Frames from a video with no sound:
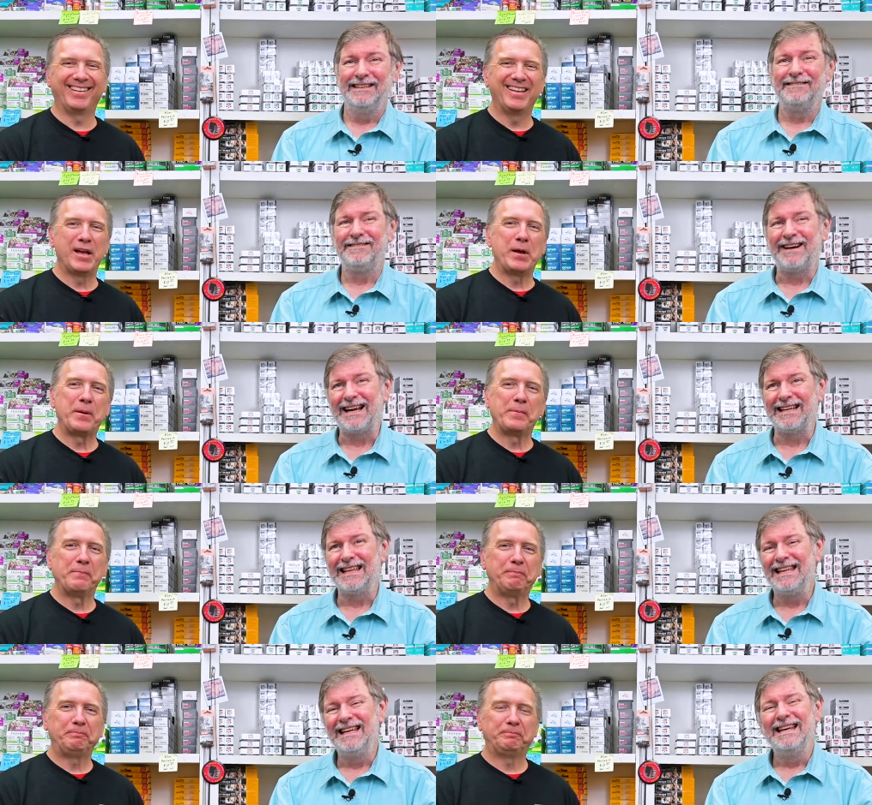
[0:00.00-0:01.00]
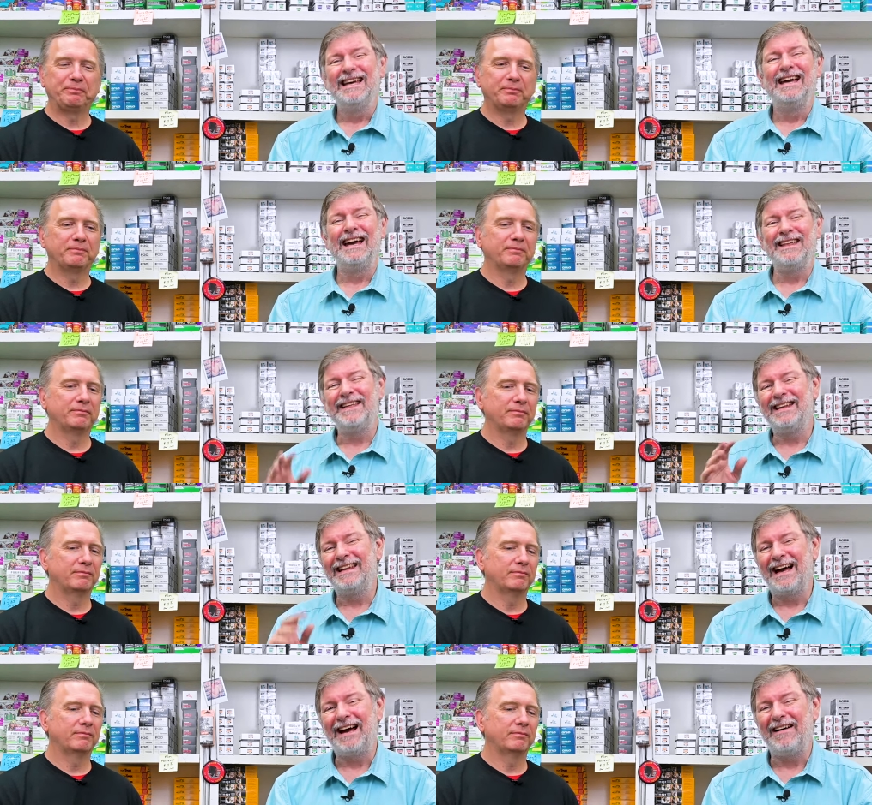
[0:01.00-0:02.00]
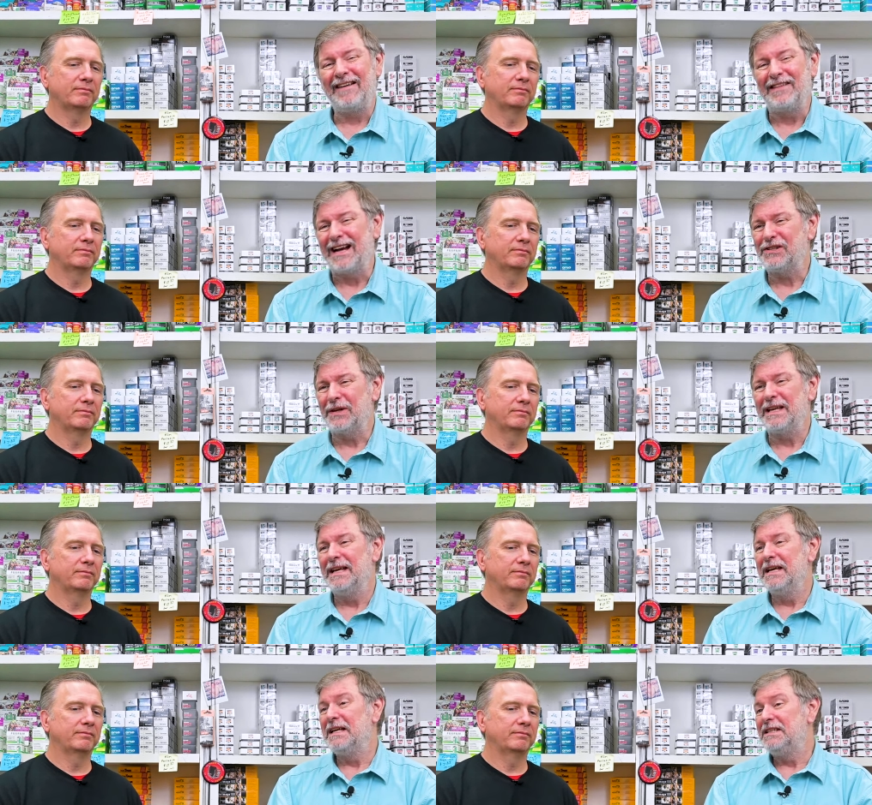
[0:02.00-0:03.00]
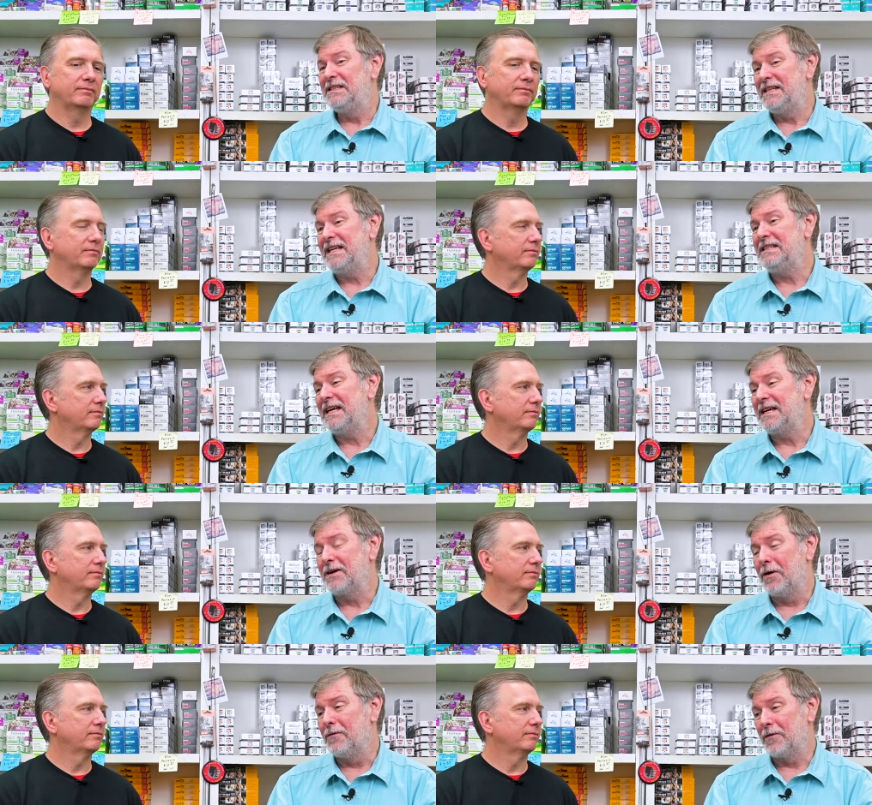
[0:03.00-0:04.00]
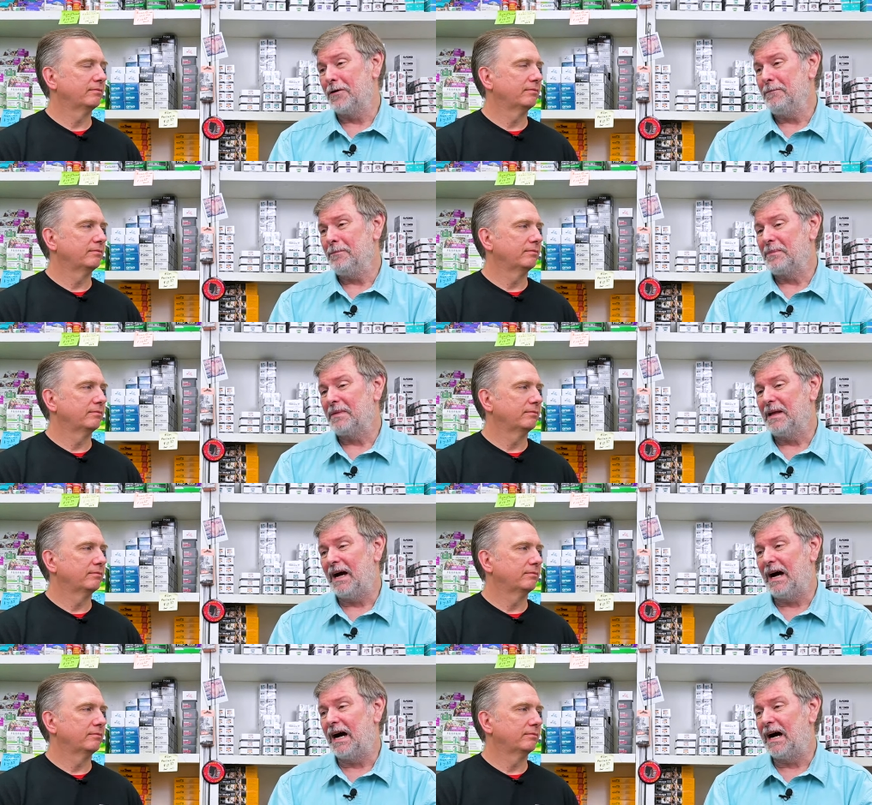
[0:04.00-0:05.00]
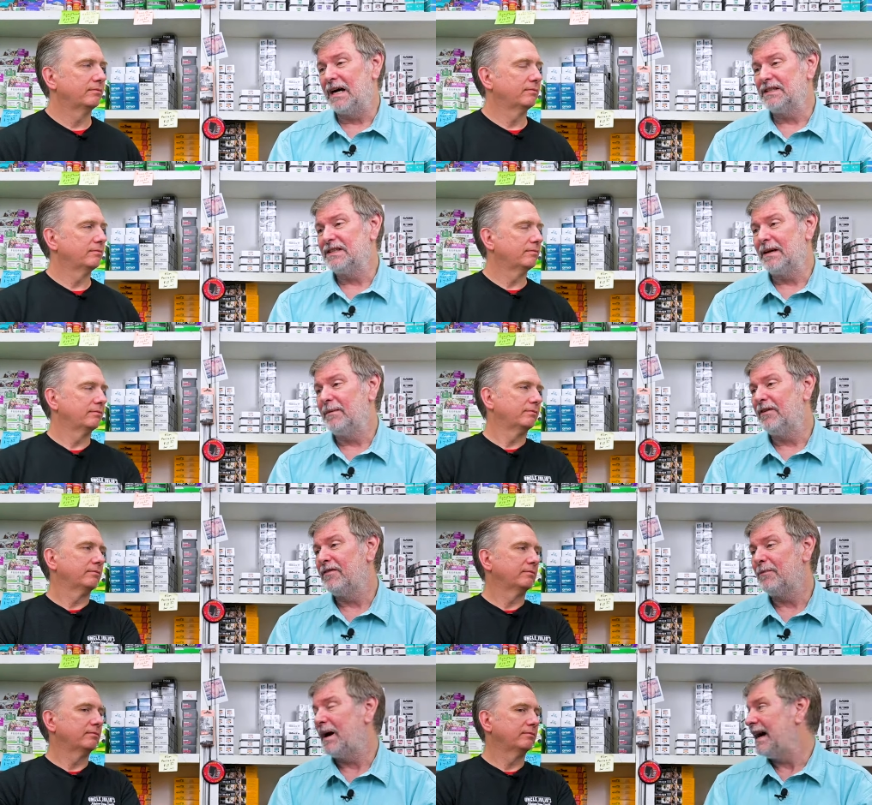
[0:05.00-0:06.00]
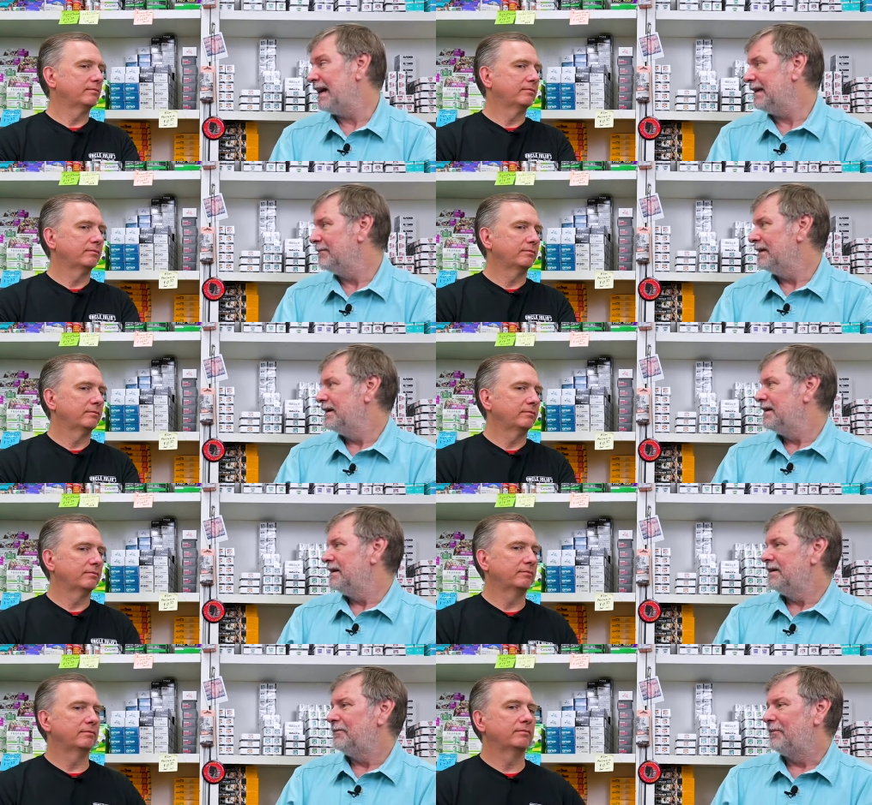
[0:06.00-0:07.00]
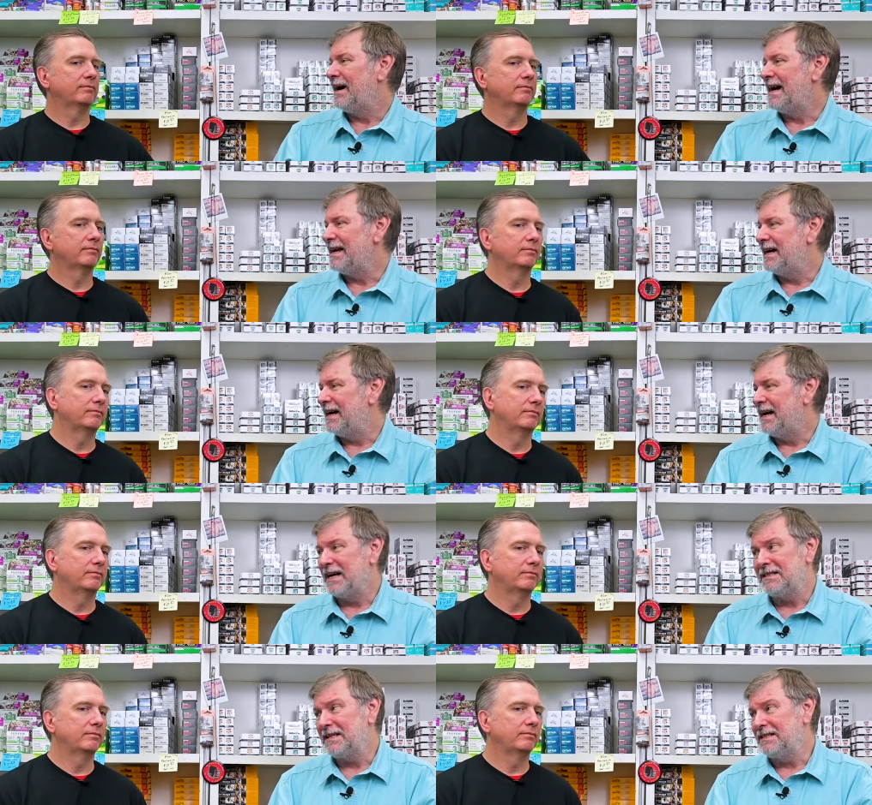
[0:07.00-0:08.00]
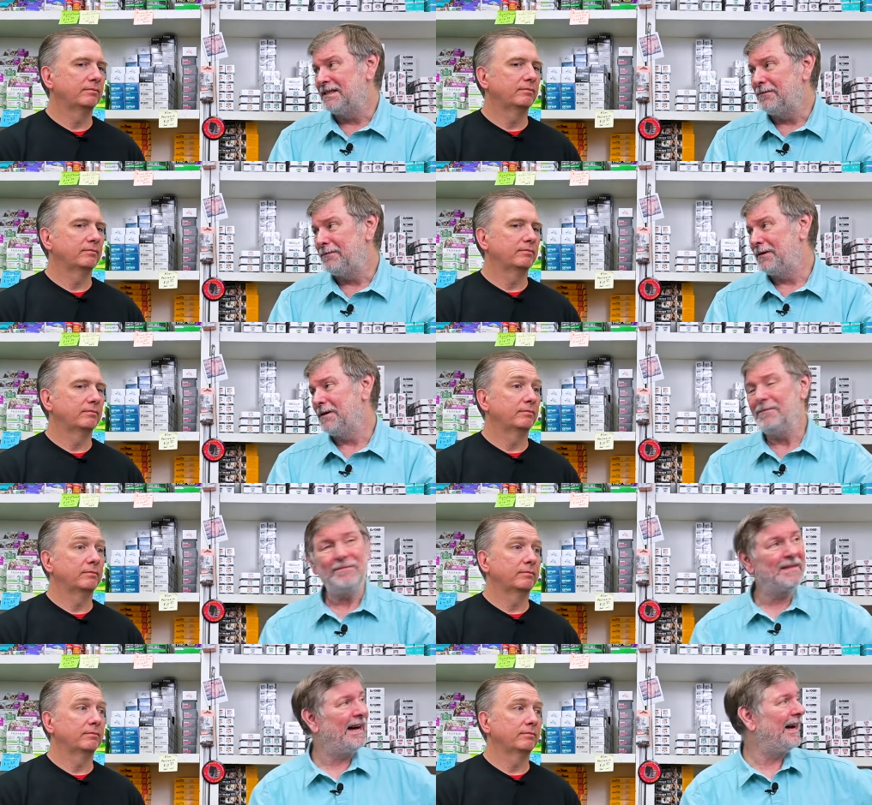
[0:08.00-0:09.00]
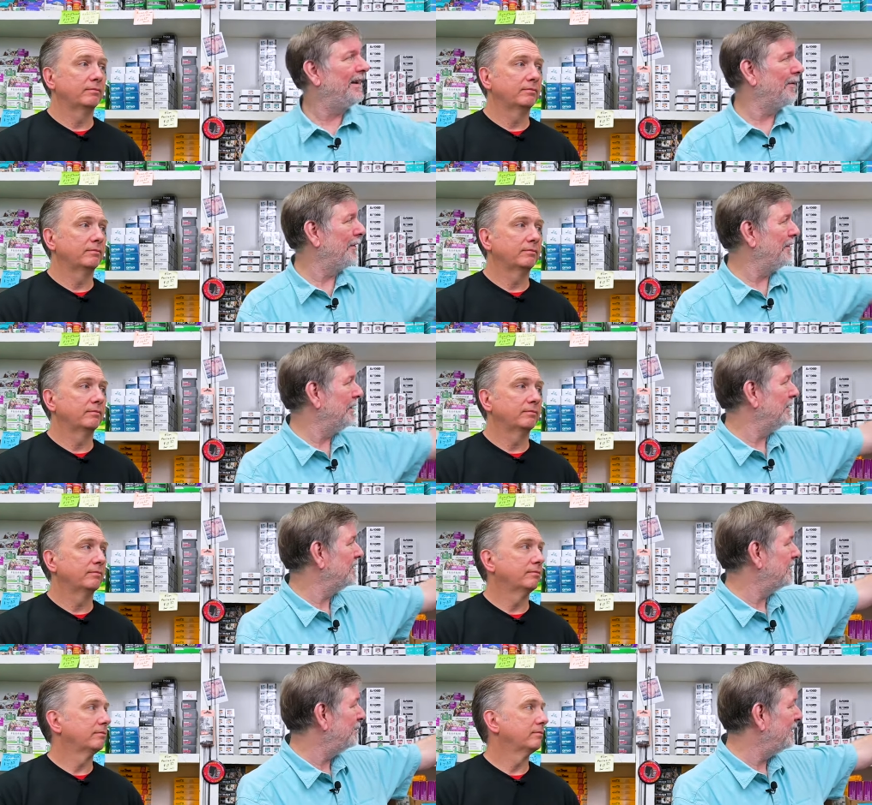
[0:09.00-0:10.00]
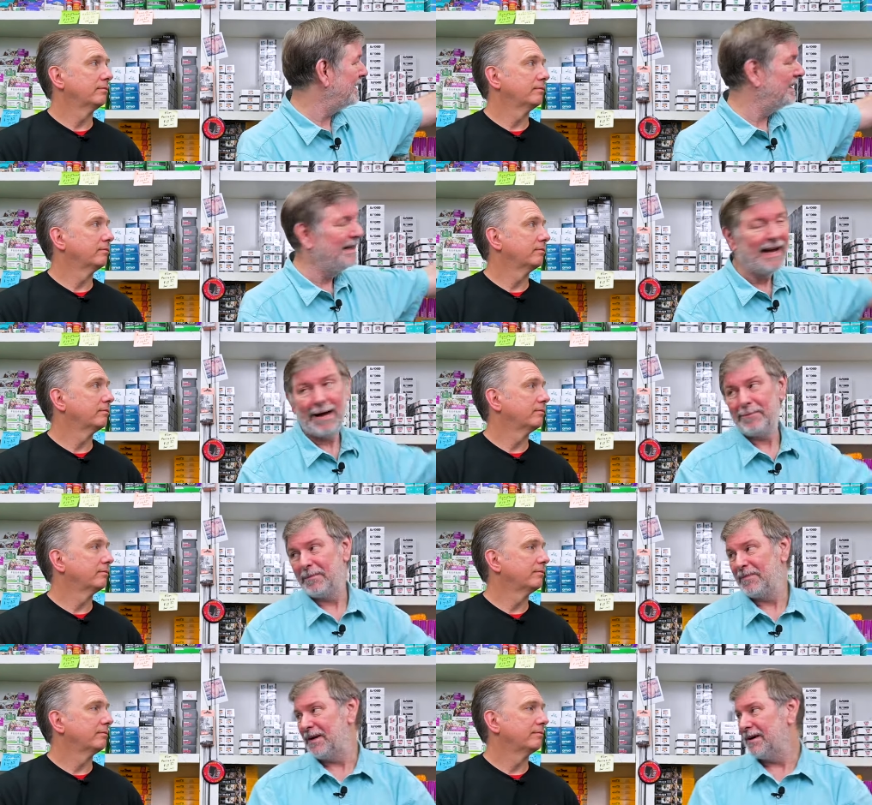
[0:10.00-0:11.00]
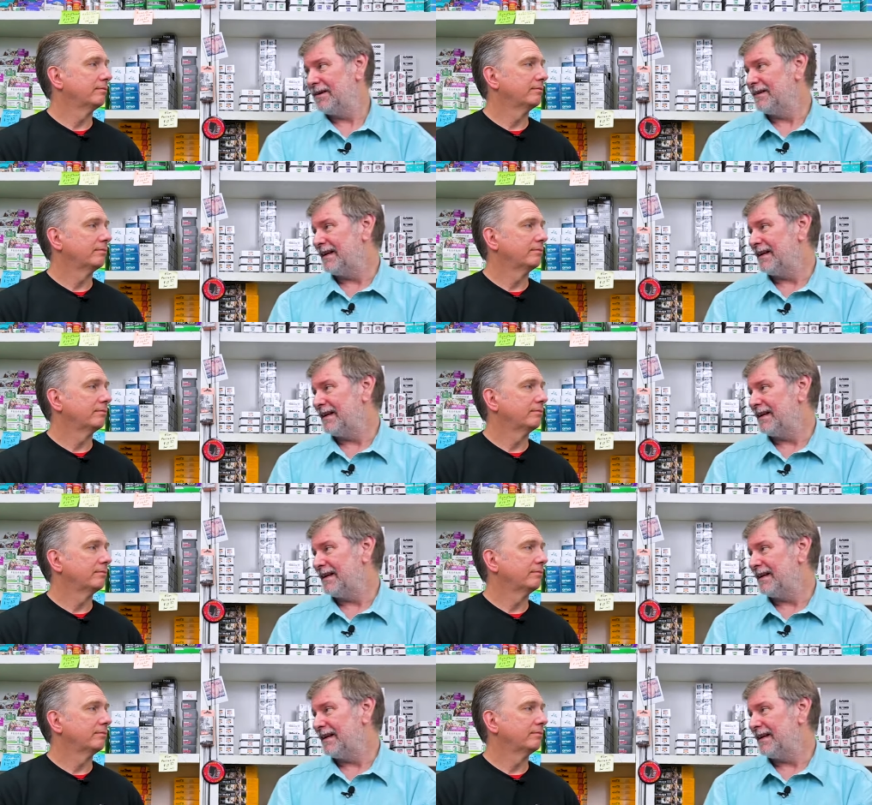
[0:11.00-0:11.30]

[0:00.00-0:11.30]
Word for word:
Speaker 1: Finally, and then I, I've actually did take over uh, some of my my uh, excessive film. Uh, I don't know if you noticed the big gap up there in